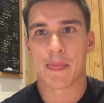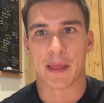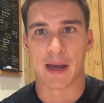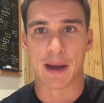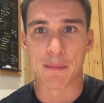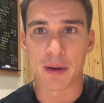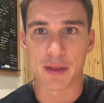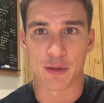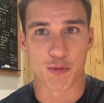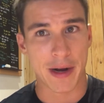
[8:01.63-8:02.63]

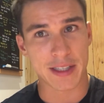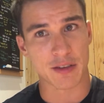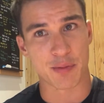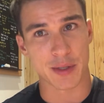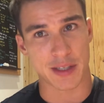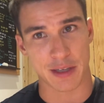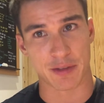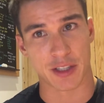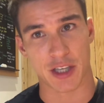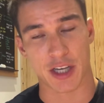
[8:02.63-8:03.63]
The rate of perceived
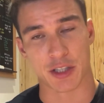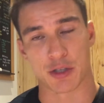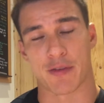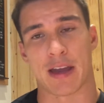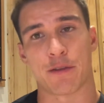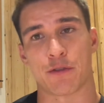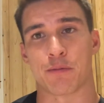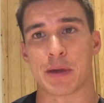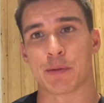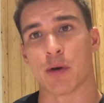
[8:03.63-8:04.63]
exertions. I've had a few
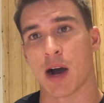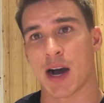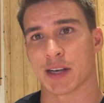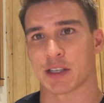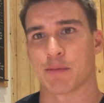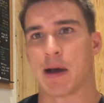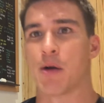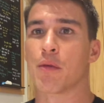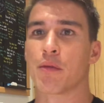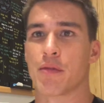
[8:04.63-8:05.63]
people ask
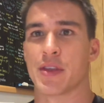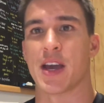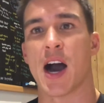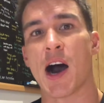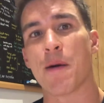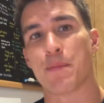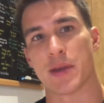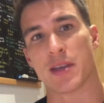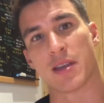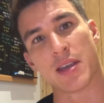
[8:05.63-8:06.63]
about the
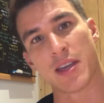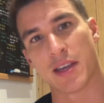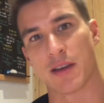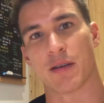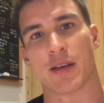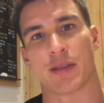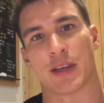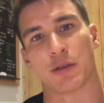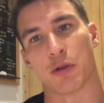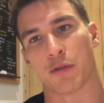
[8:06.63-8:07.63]
RPE
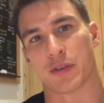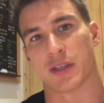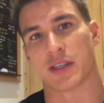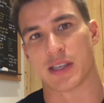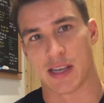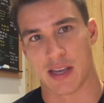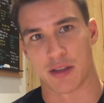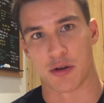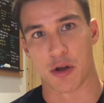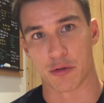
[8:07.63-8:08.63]
that you often see in
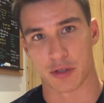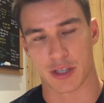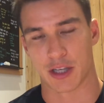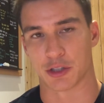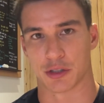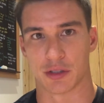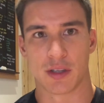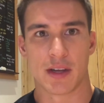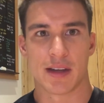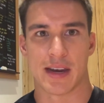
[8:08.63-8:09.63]
the note section.
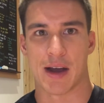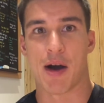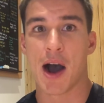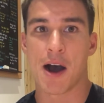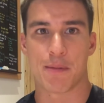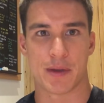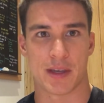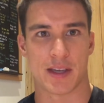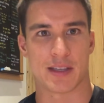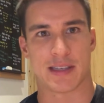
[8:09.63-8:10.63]
Now,
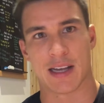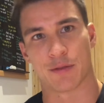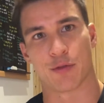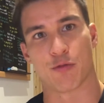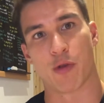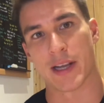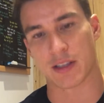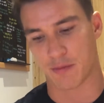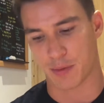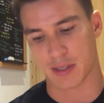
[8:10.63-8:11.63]
RPE stands for
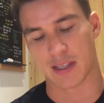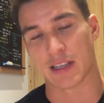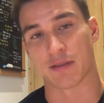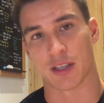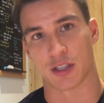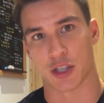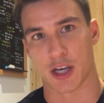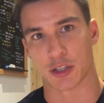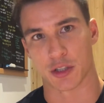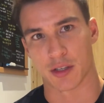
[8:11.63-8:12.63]
rate of perceived
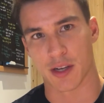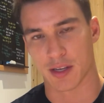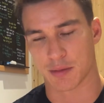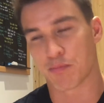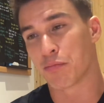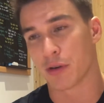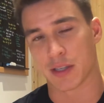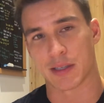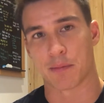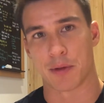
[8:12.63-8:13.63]
exertion, and pretty
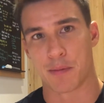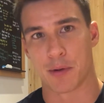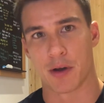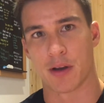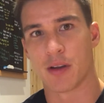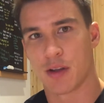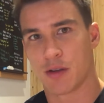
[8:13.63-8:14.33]
simply put,